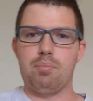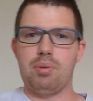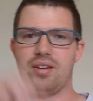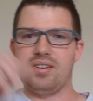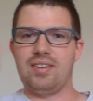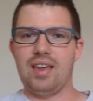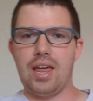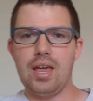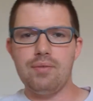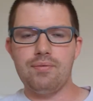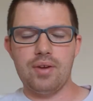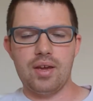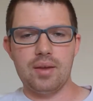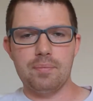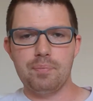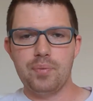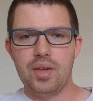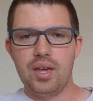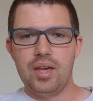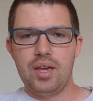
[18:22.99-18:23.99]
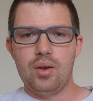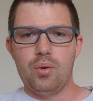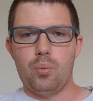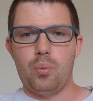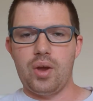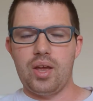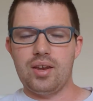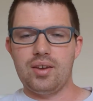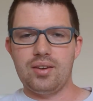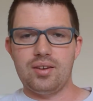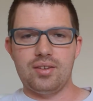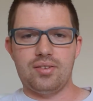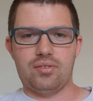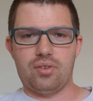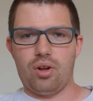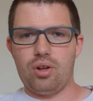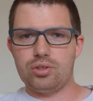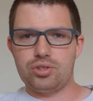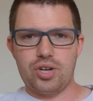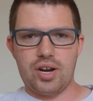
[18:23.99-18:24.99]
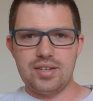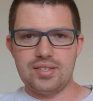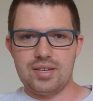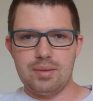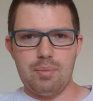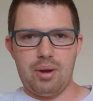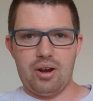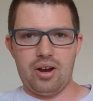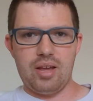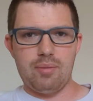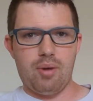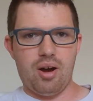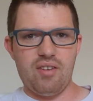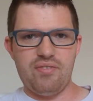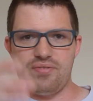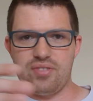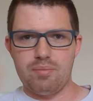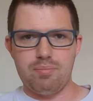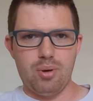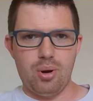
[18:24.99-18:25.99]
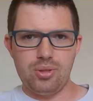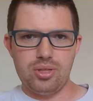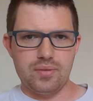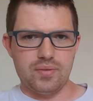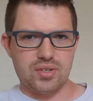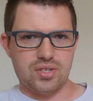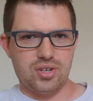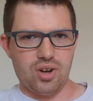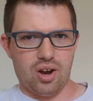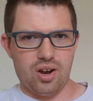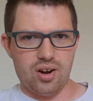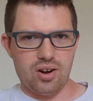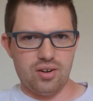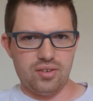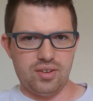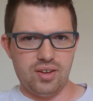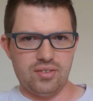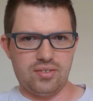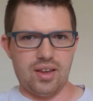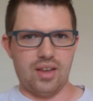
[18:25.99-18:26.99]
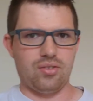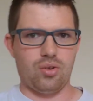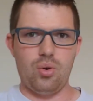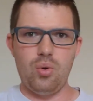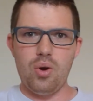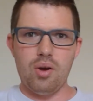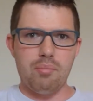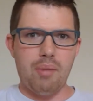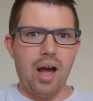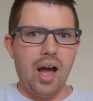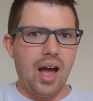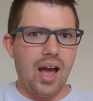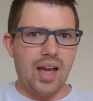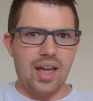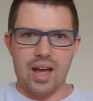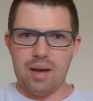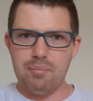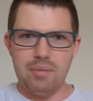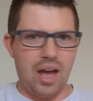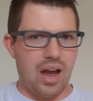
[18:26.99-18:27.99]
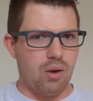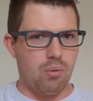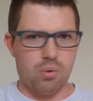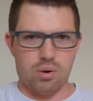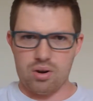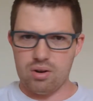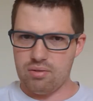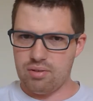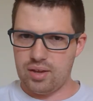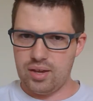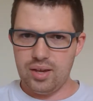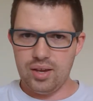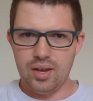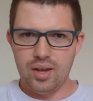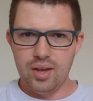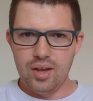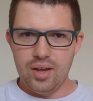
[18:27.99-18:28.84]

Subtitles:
But David, when Saul tries to marry him off to both of his daughters, he says, "Who am I? I'm not worthy."